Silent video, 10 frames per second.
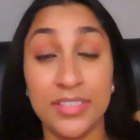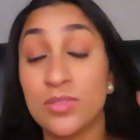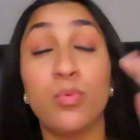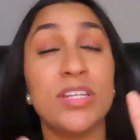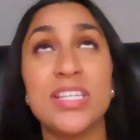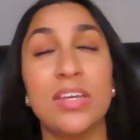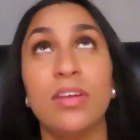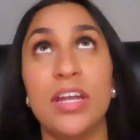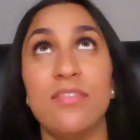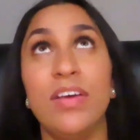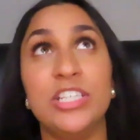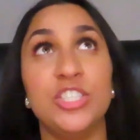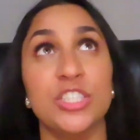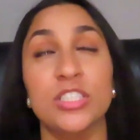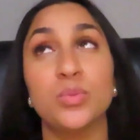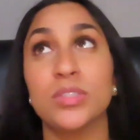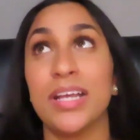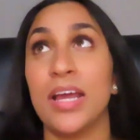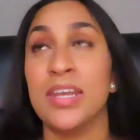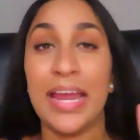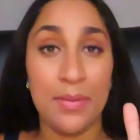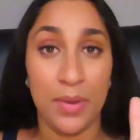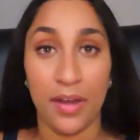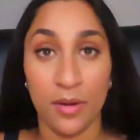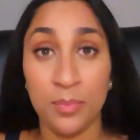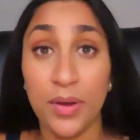This wasn't even an adventure. This was like a nightmare.